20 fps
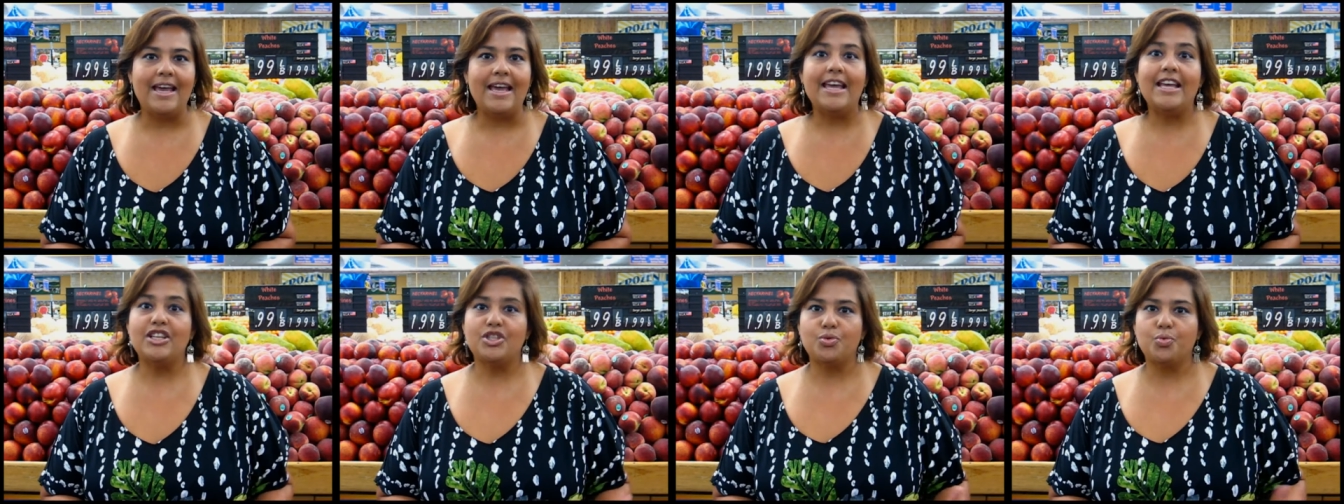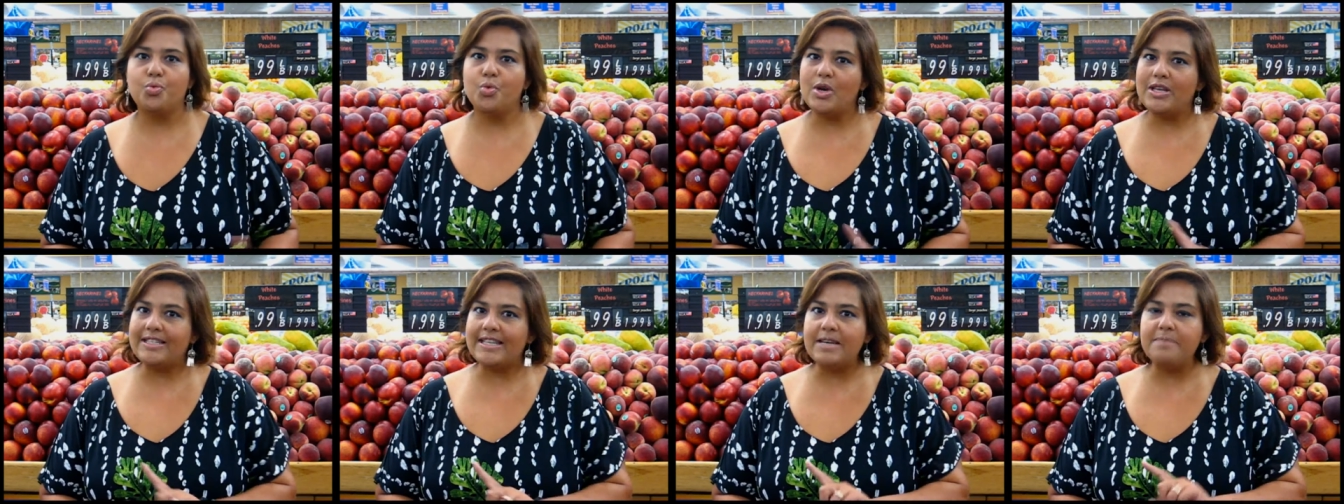is
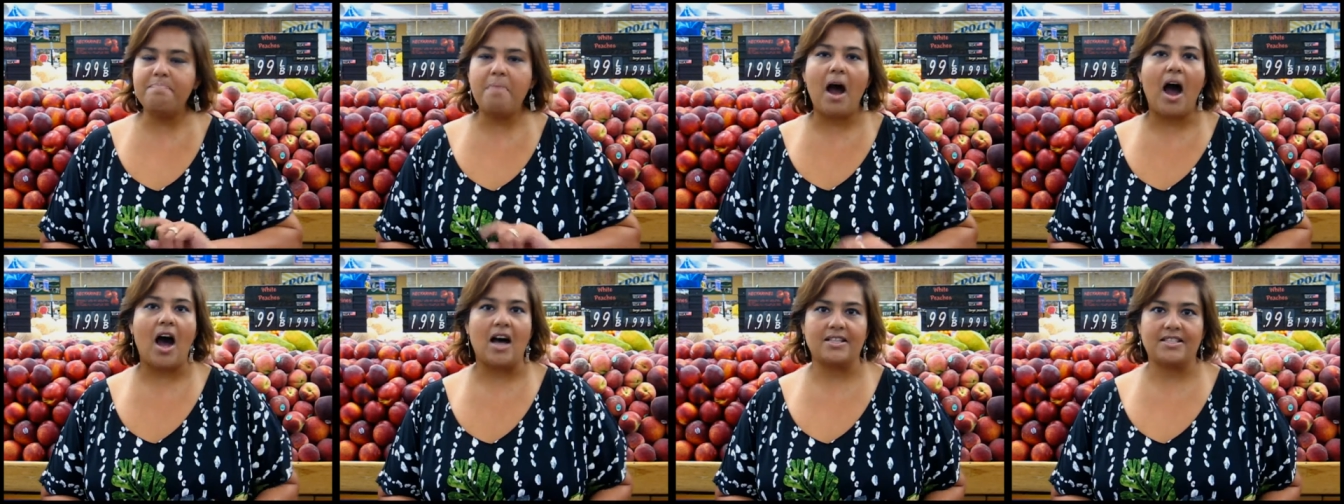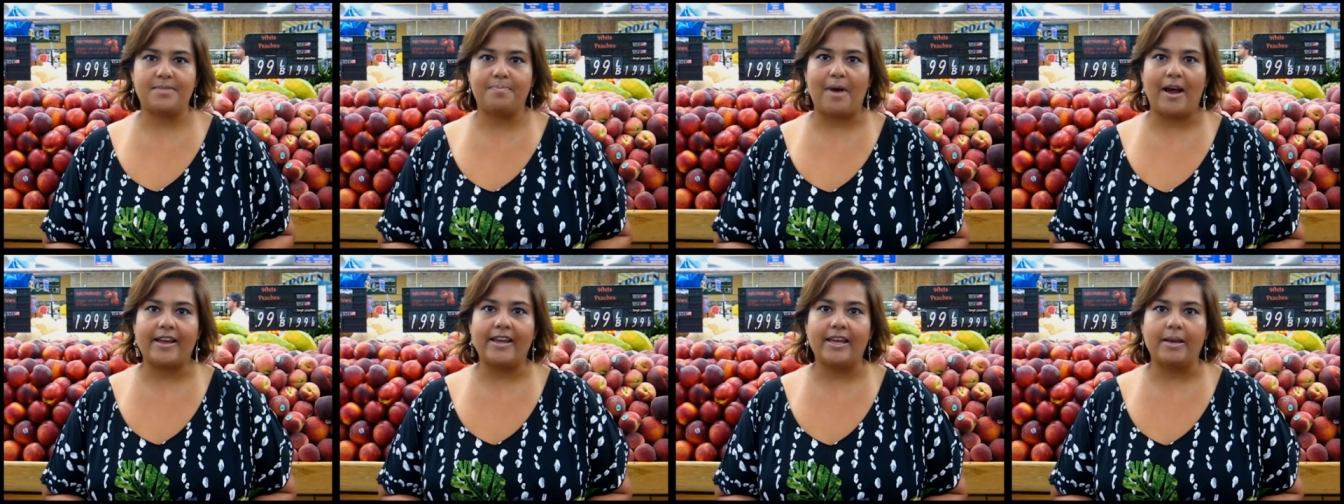whizzing past
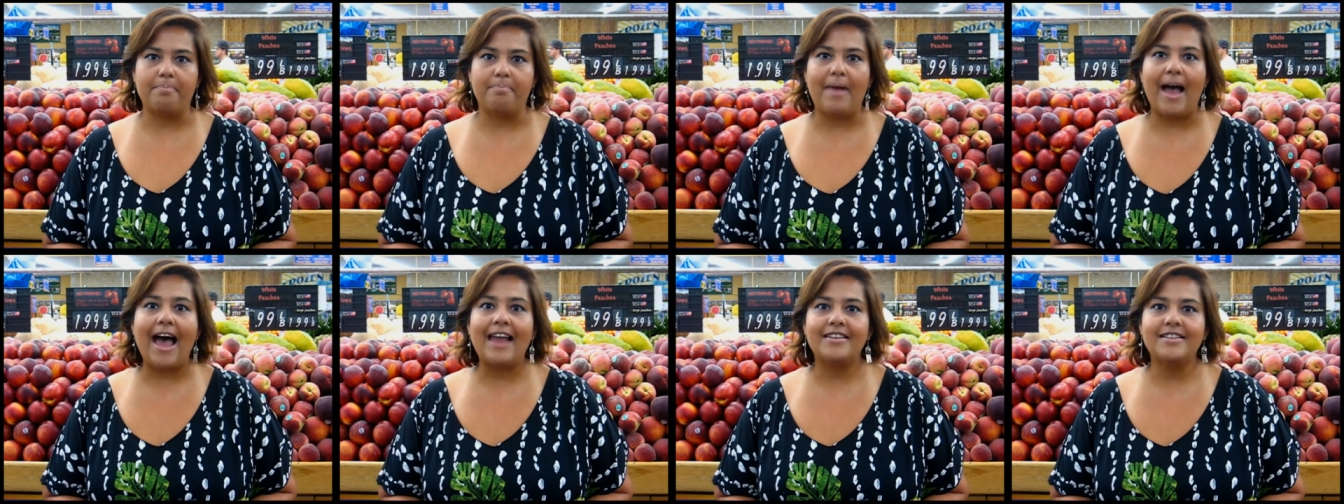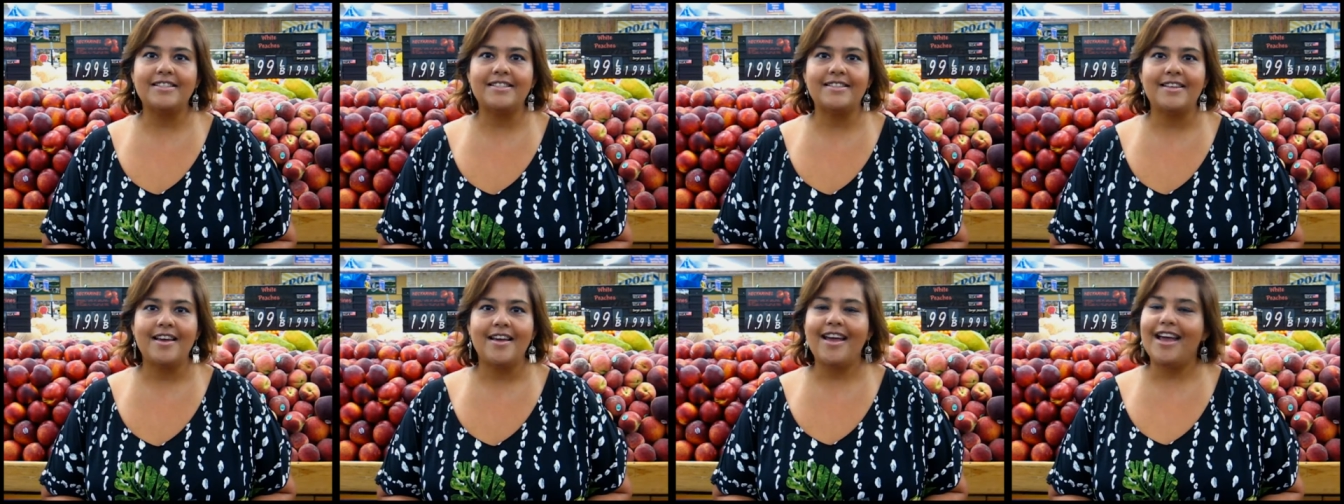Buckingham Palace
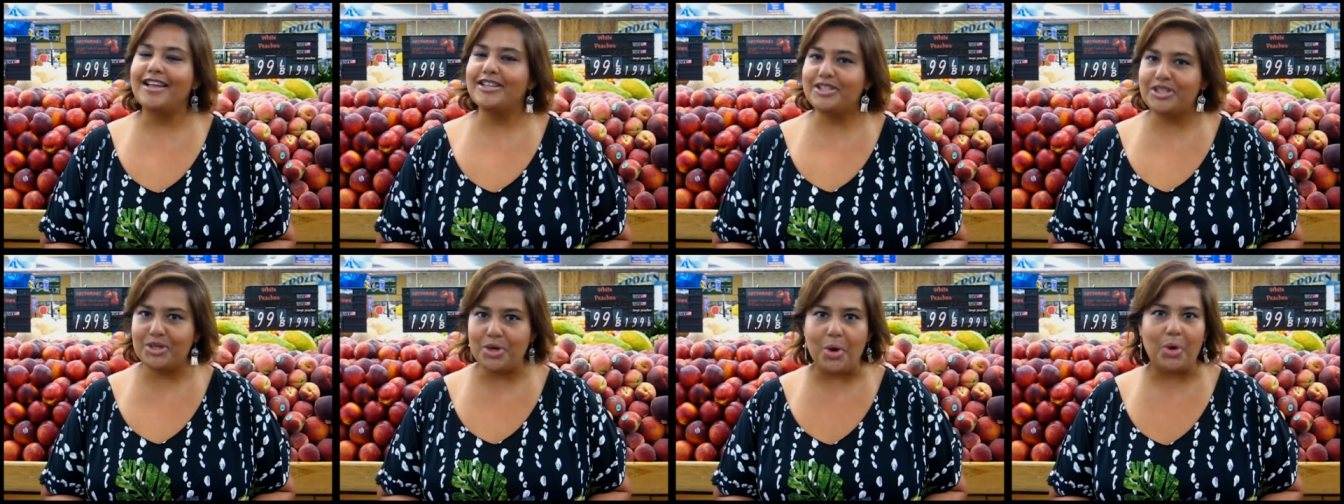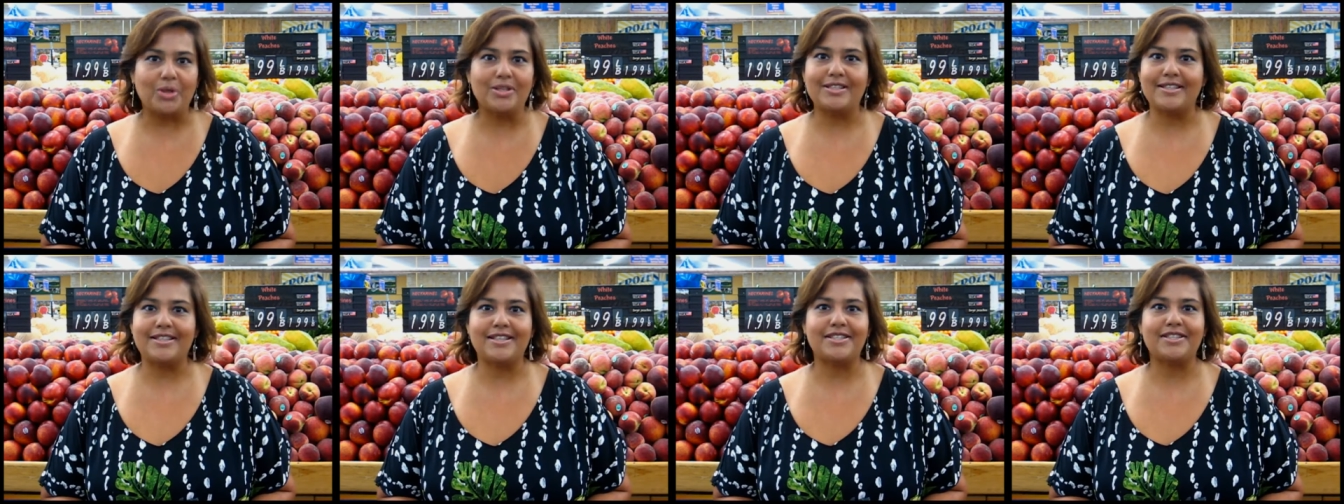and scones
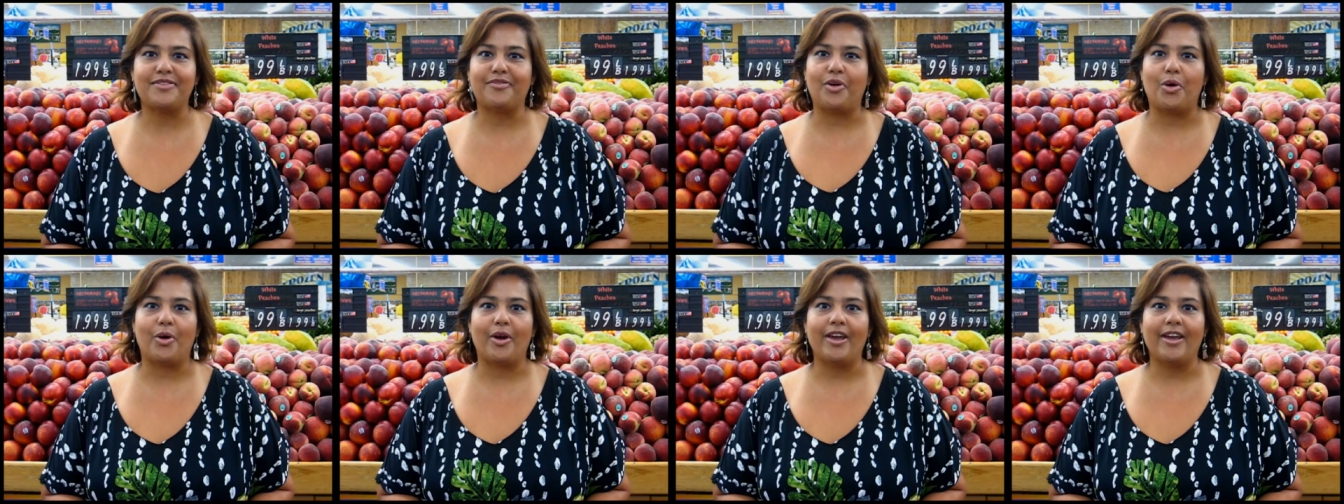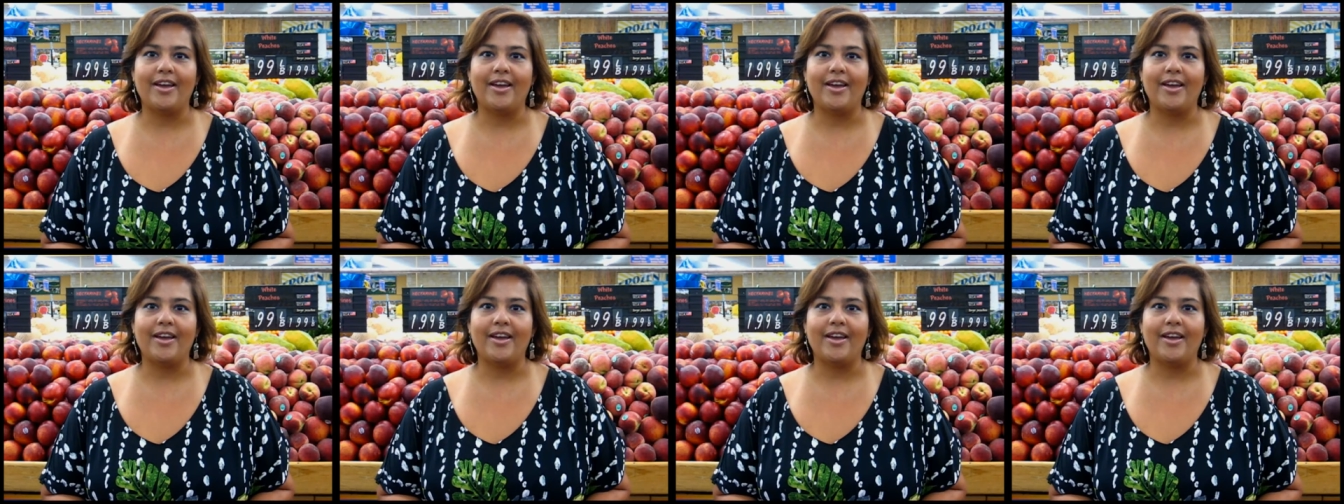of the Savoy.